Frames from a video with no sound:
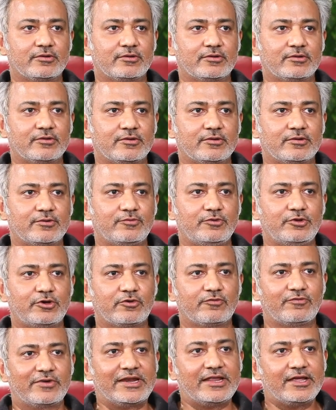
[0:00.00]
Okay. You
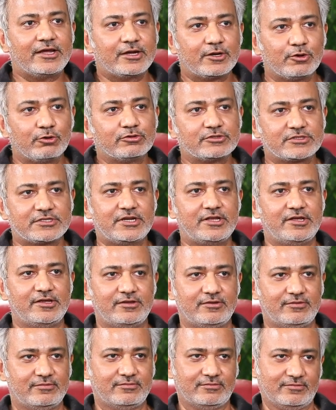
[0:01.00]
are very
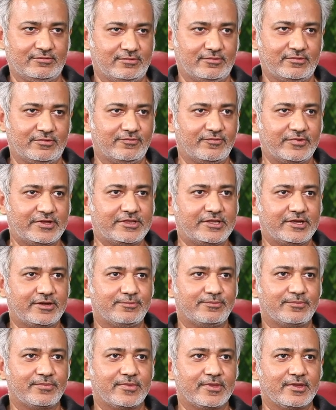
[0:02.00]
closely with
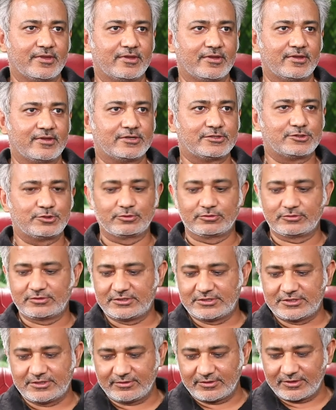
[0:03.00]
them. So
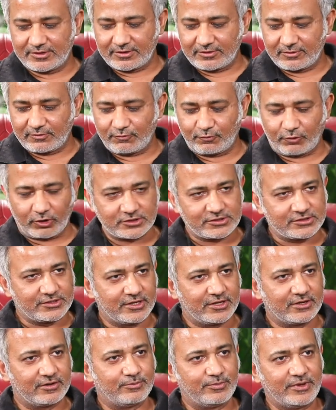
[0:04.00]
watch
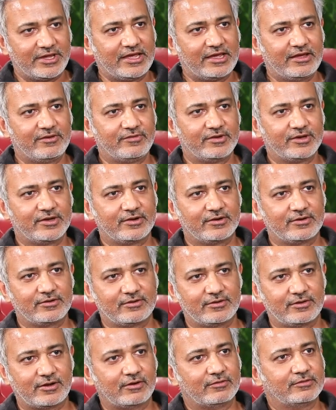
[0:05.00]
their
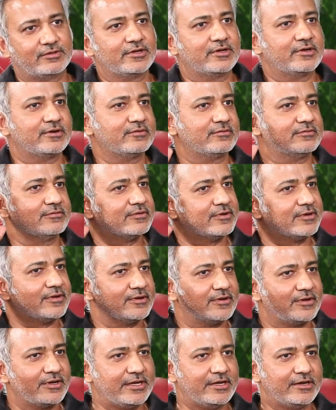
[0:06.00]
behavior, how their
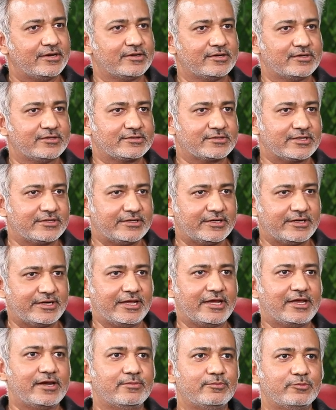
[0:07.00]
ears and the
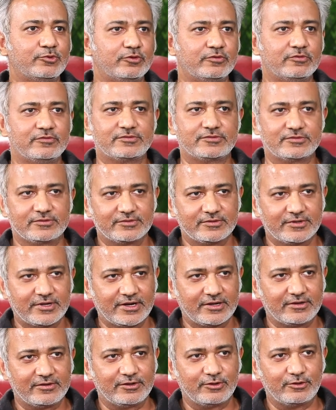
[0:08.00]
tail moves,
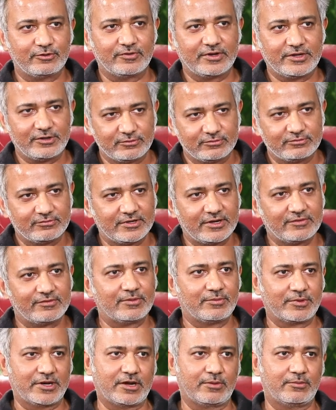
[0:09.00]
and you know, when you give
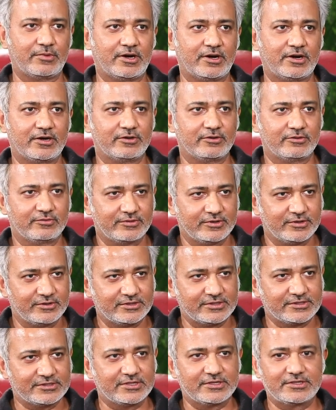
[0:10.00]
them a command or when
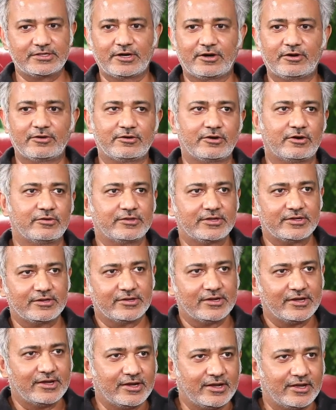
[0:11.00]
they sit down, how they
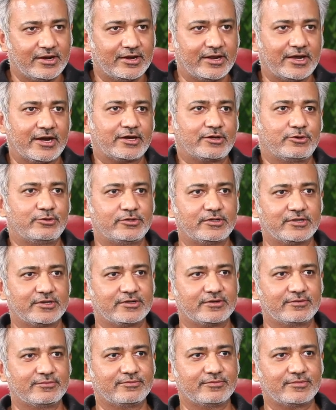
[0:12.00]
react to
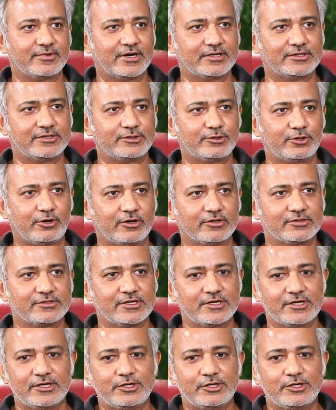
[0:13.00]
the other dogs.